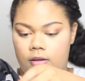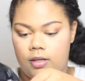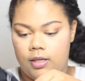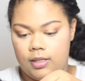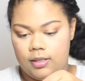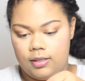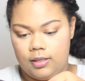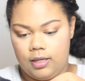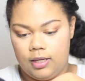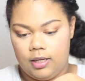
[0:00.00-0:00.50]

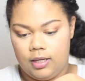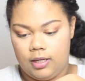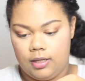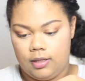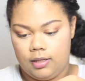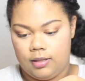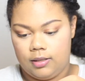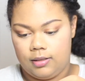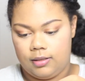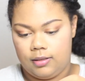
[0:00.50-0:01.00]
This
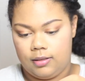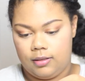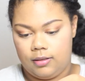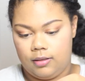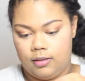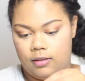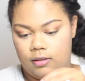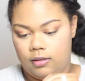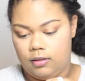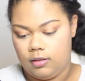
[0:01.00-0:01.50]

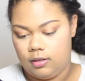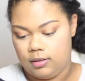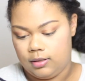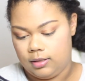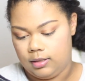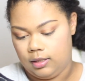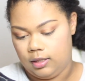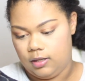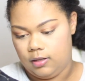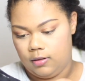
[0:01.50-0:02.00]
is,
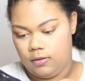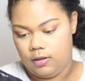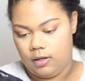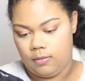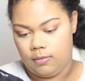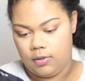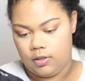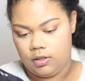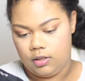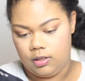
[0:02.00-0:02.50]
does it tell you
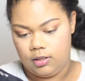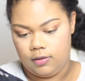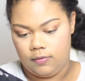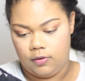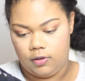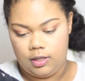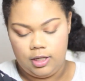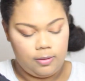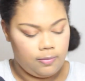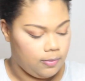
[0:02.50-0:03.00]
how much it is
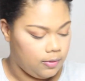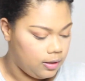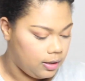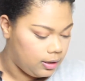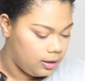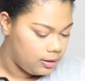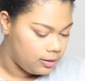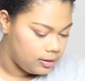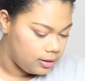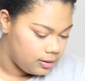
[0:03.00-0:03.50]
if you keep it?
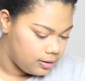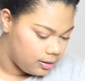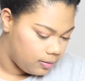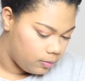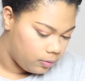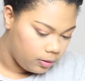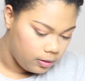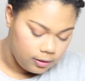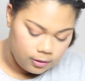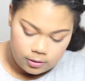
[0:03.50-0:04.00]
I guess that's
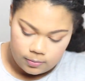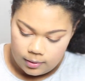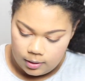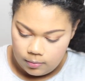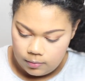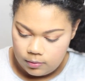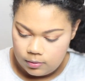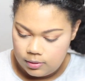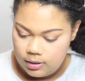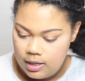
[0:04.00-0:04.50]
somewhere on those
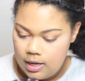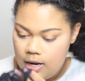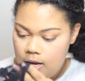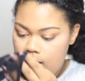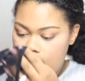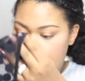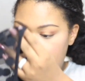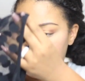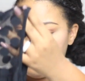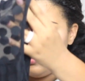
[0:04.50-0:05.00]
papers.
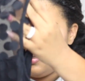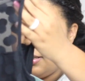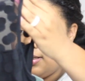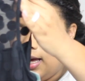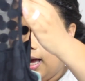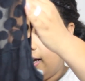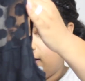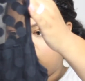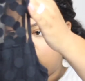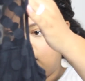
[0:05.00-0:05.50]
This is
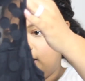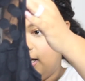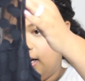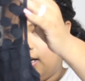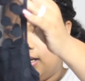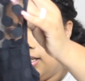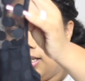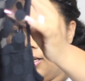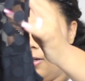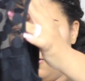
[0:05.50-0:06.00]
actually
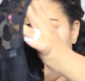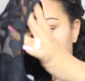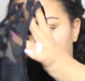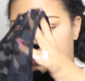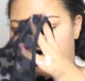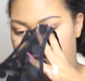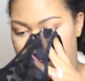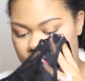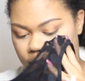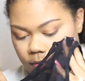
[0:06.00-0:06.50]
kind of cute.
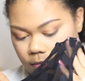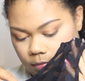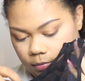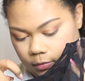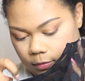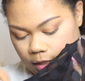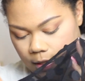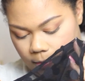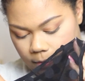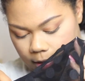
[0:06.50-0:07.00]

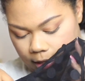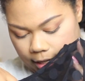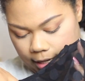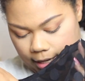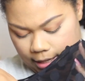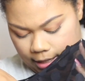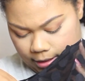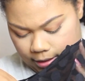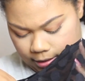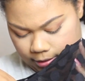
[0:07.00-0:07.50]
I'm not
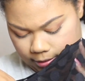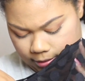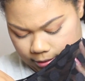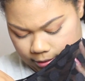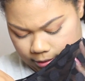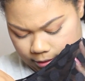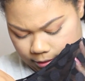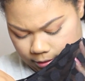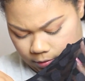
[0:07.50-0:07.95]
hating this. This